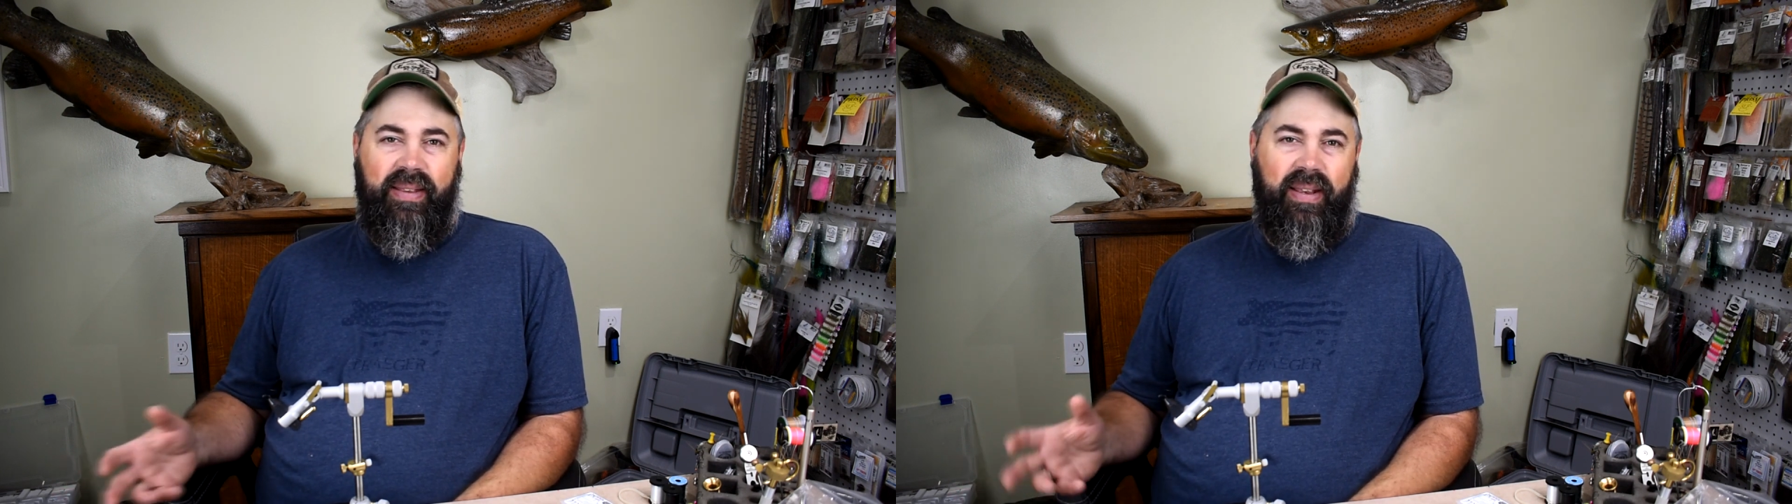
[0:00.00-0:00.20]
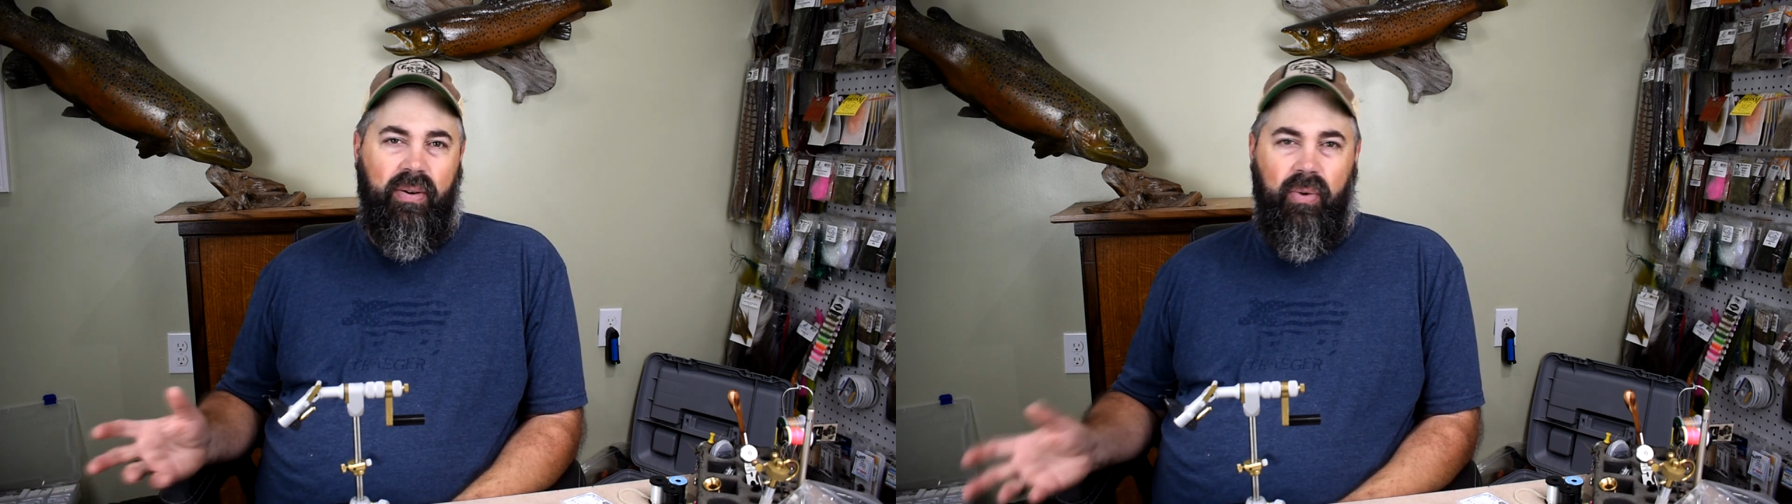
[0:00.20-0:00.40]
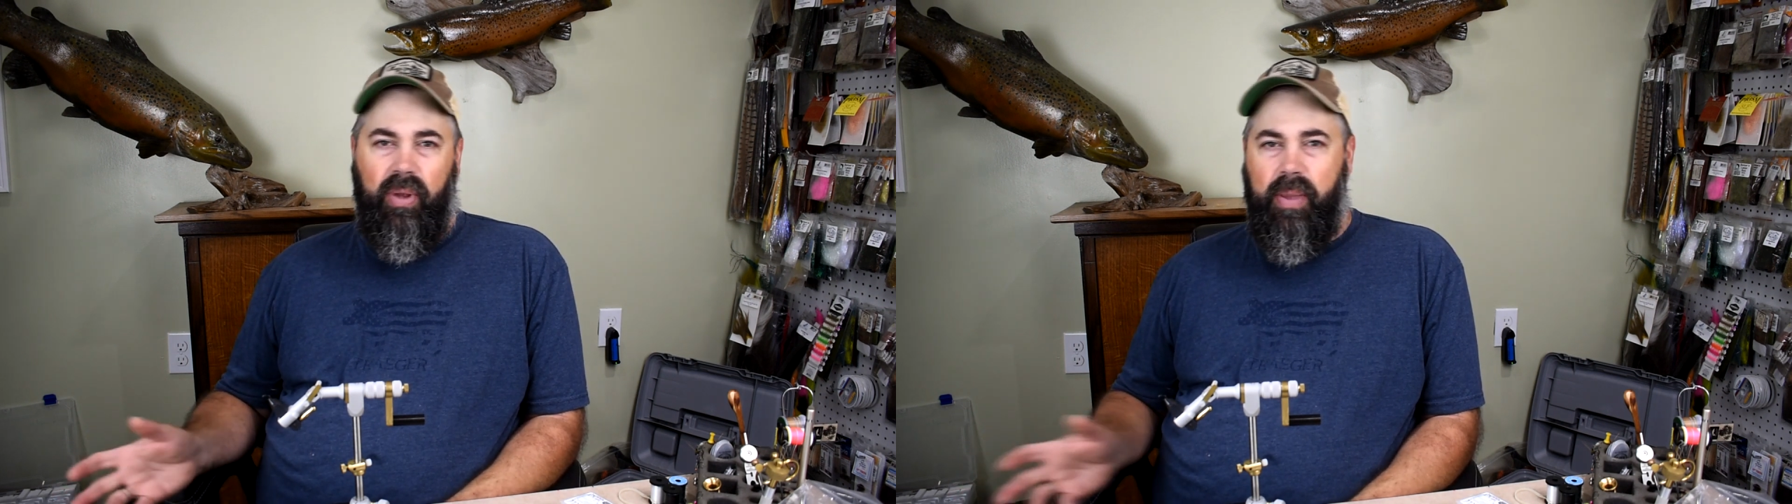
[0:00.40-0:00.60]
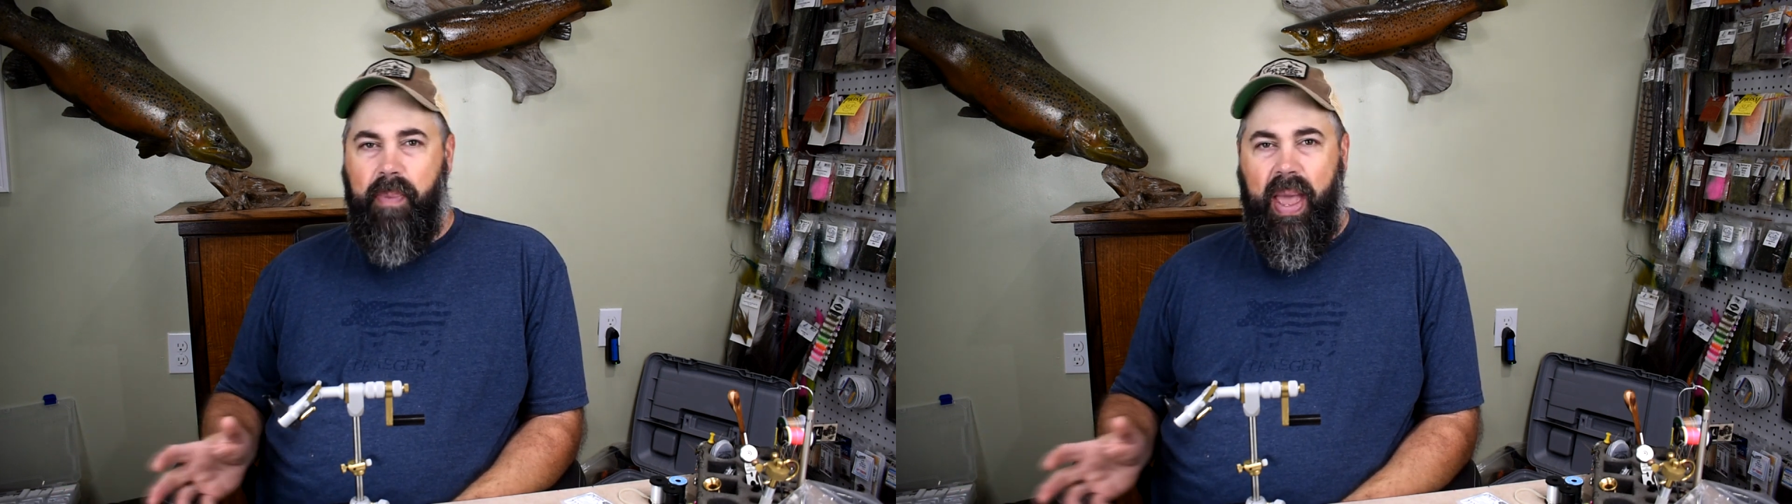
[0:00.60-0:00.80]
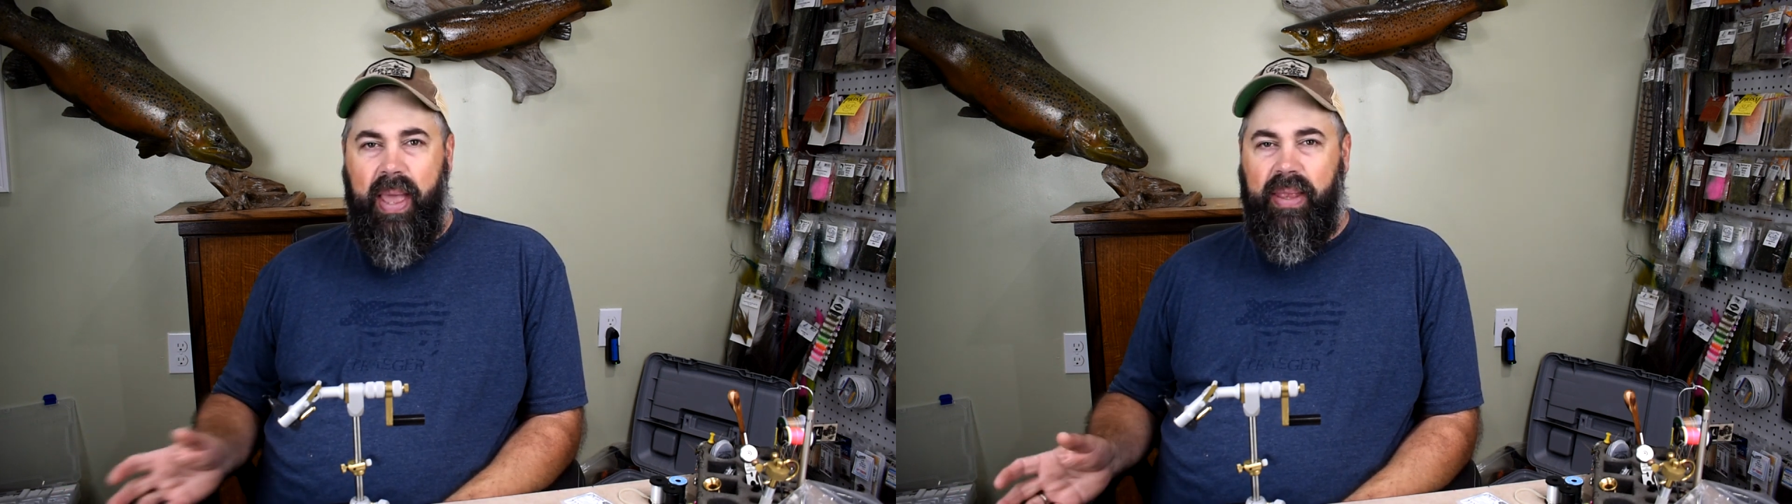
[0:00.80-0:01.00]
didn't really
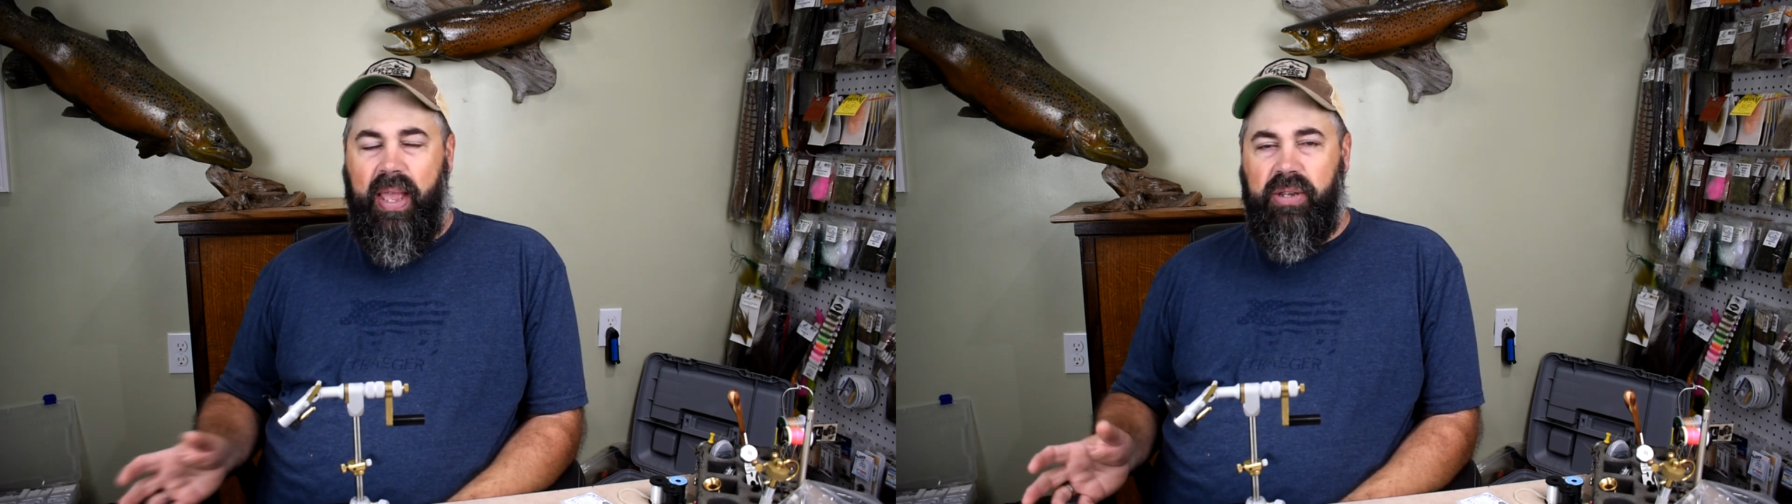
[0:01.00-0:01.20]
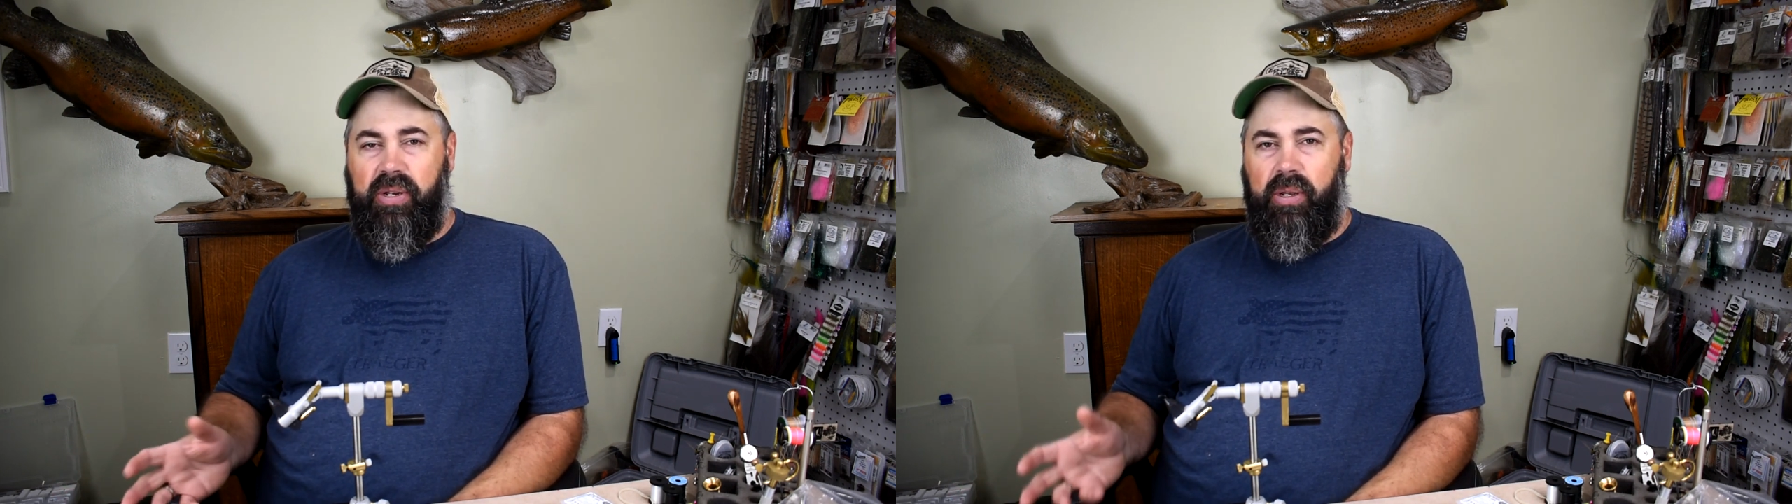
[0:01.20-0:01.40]
pay attention